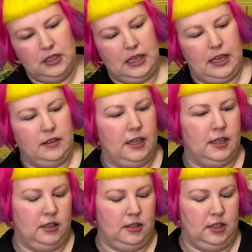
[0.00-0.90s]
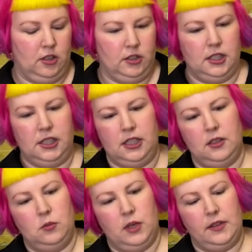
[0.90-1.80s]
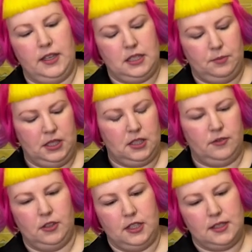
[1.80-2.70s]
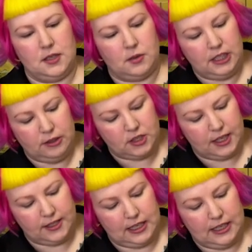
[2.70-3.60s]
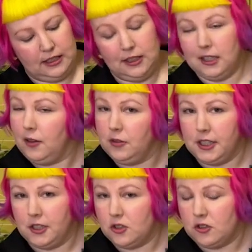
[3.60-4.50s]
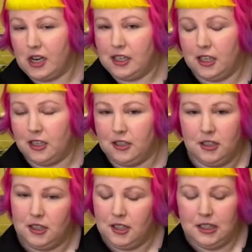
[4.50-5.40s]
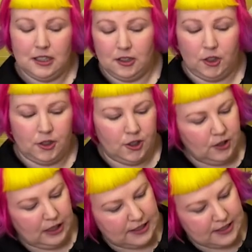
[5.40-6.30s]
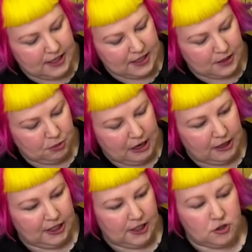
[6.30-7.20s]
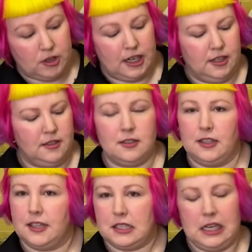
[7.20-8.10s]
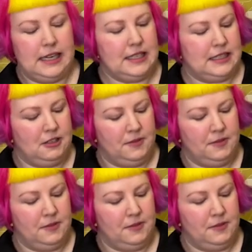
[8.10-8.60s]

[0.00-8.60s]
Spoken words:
And then the only one that's a bit different is this one here, which has a lovely Australia logo and it says proudly Australian. So that's nice.